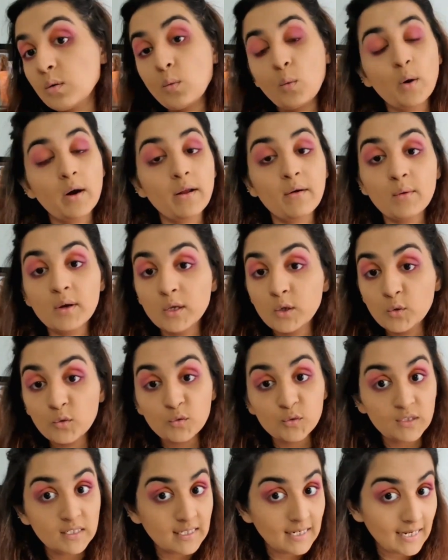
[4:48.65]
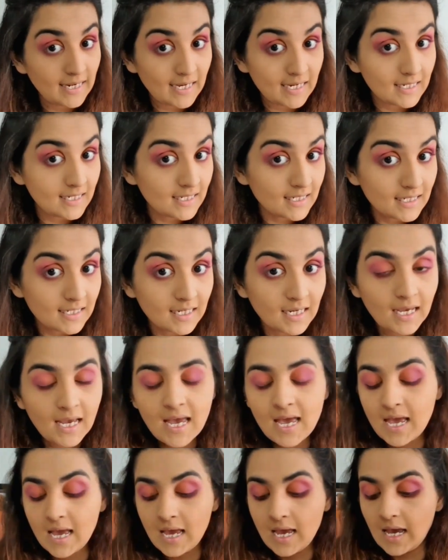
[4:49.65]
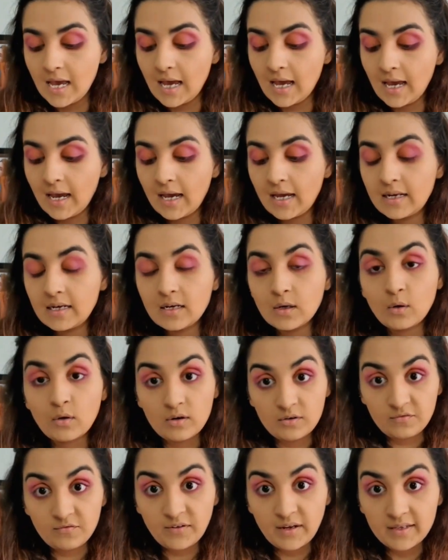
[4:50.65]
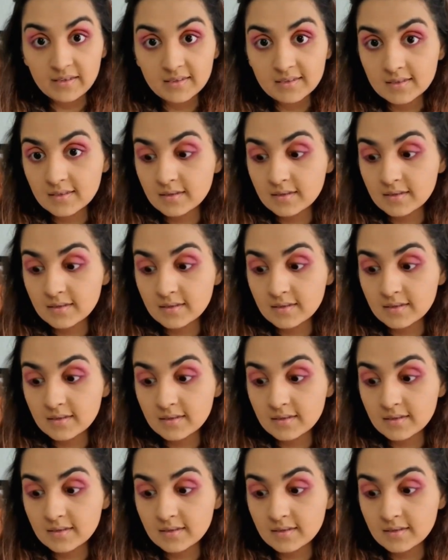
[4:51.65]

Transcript: whatever you feel like, and or a face